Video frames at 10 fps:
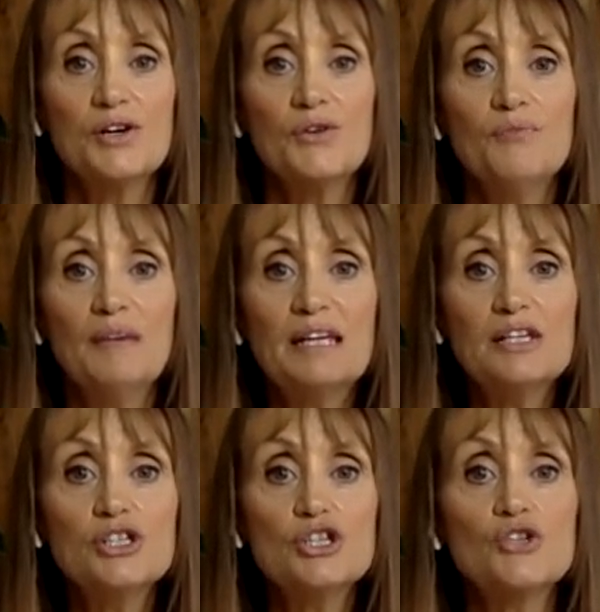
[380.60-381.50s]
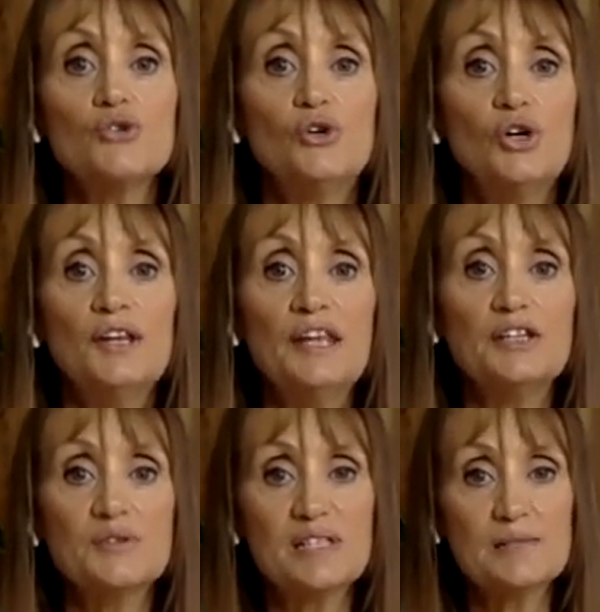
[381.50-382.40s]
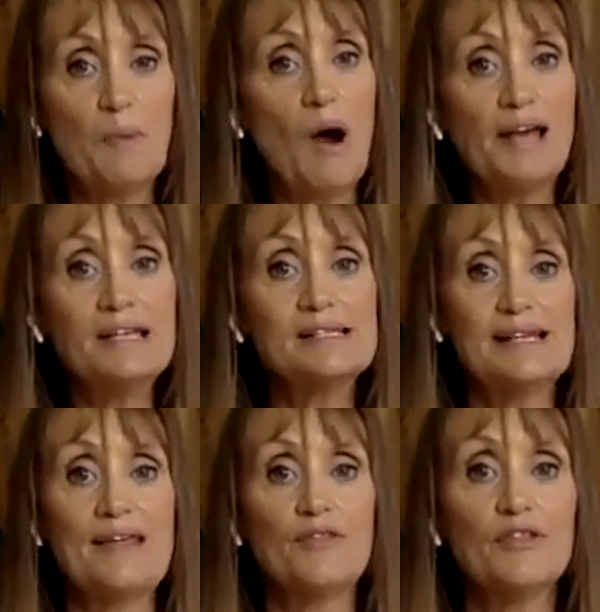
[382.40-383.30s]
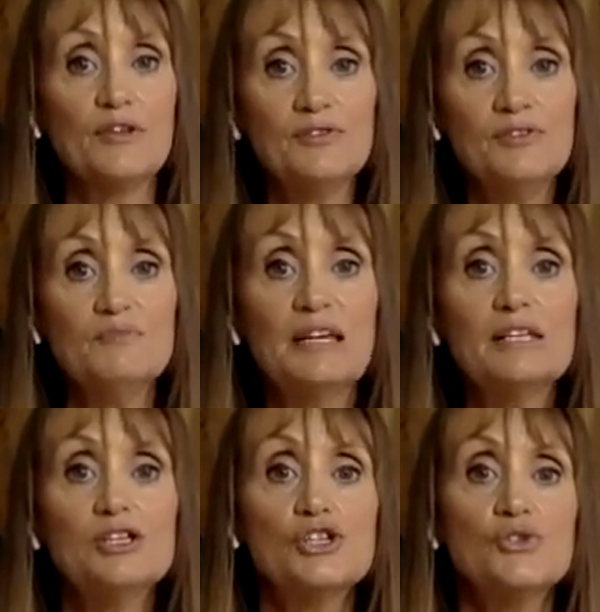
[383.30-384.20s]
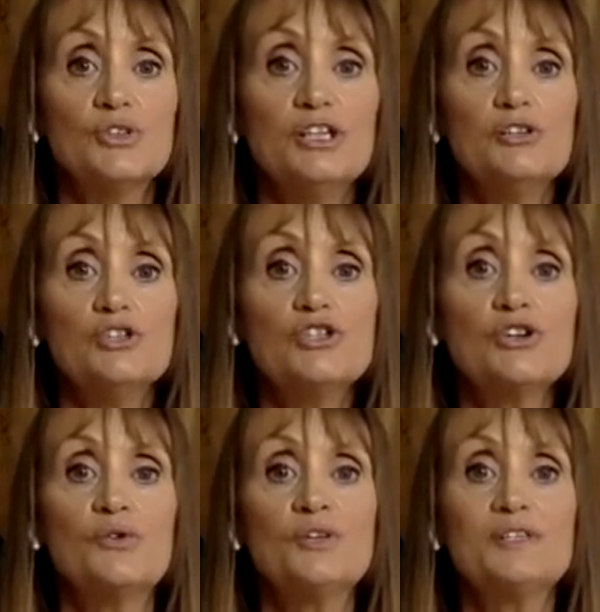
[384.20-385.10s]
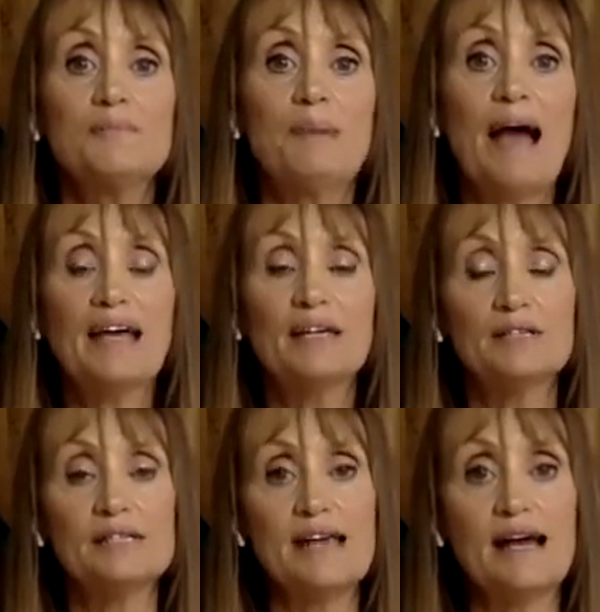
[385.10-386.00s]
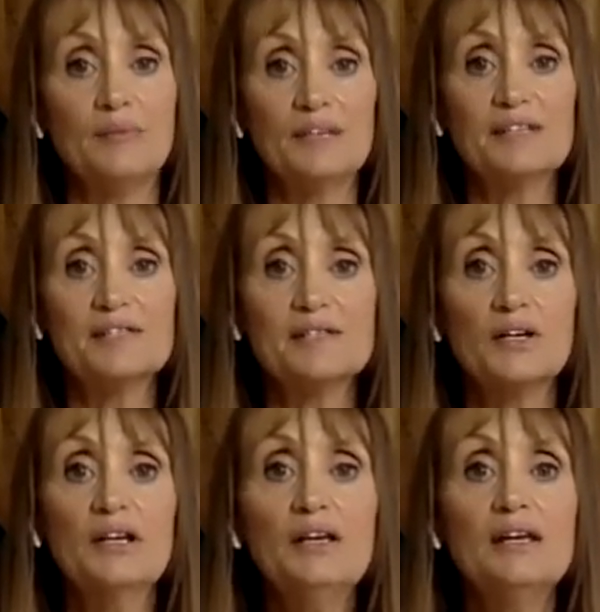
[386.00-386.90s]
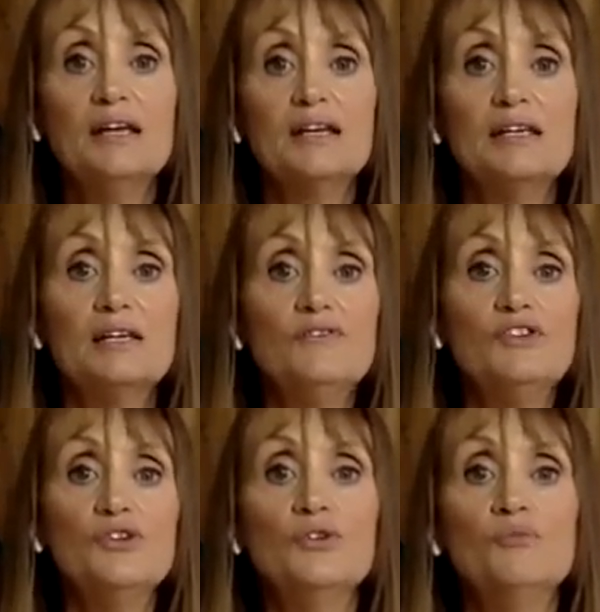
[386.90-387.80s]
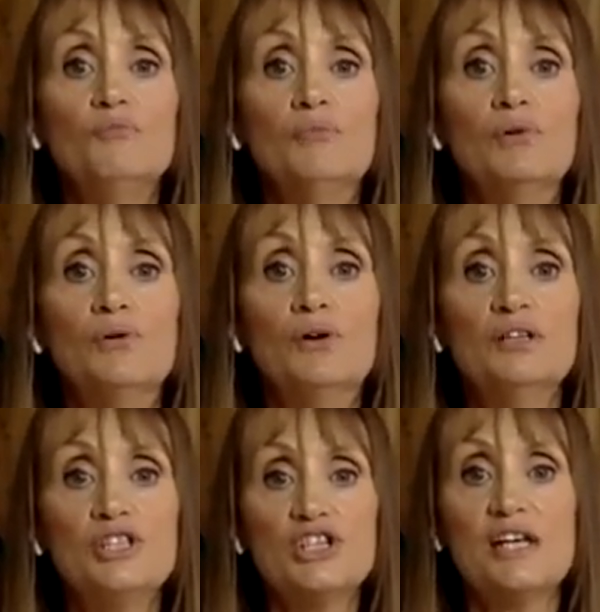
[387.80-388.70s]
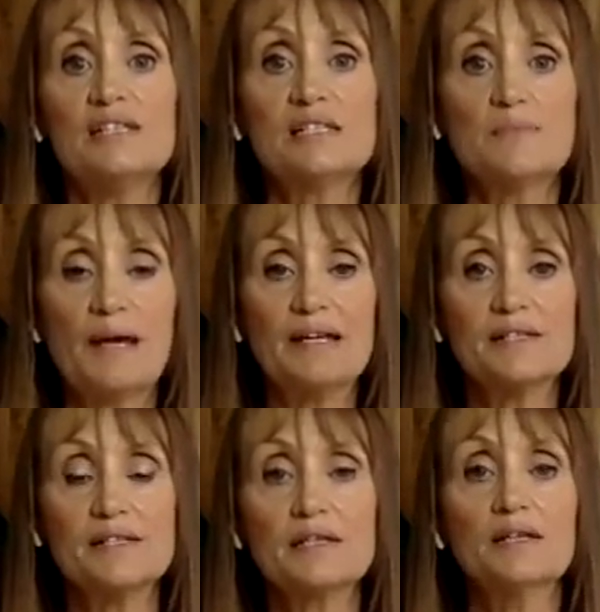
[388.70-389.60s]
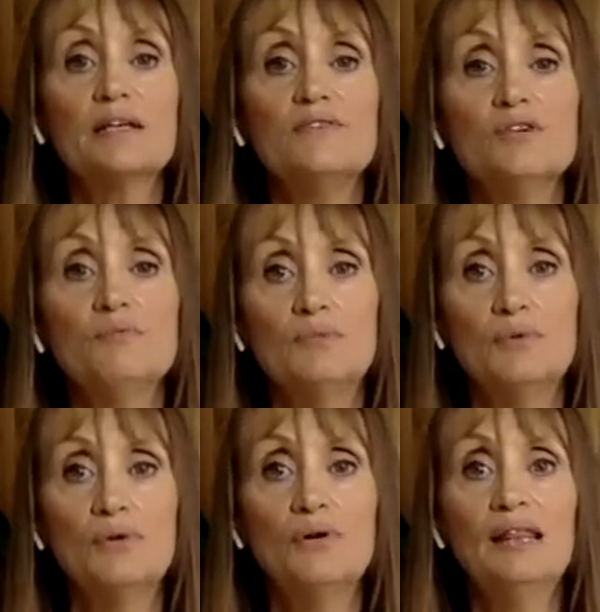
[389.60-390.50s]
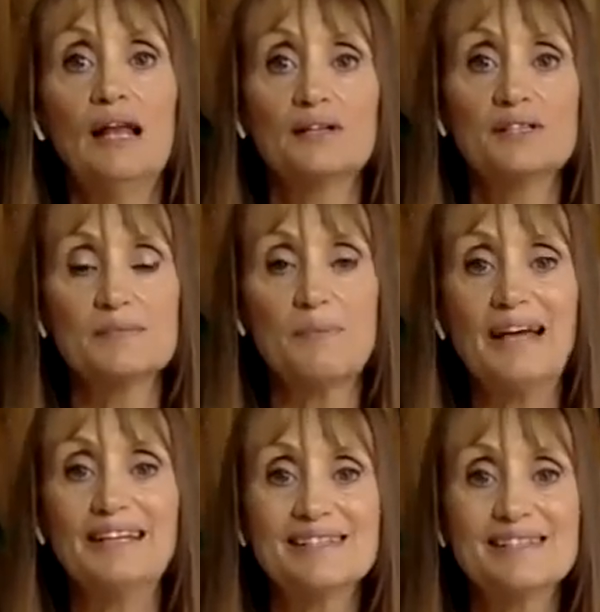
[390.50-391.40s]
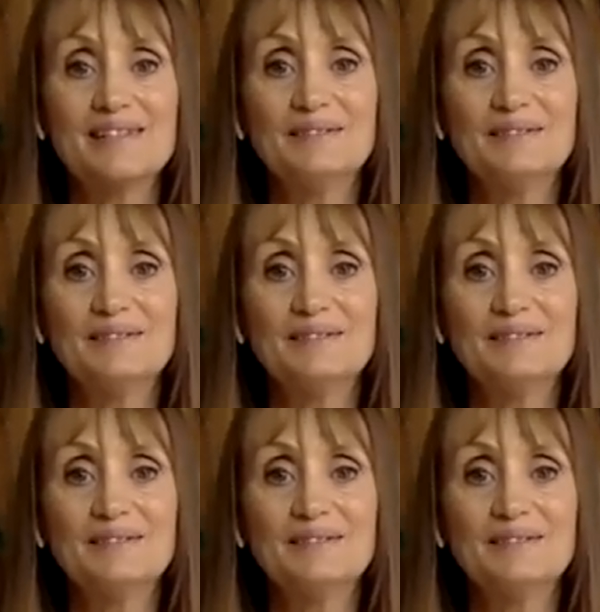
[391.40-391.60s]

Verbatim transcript: So making sure that your spine is lengthened, making sure that your shoulders are back and down, because it's going to give you more chest space. It's going to give you more lung space.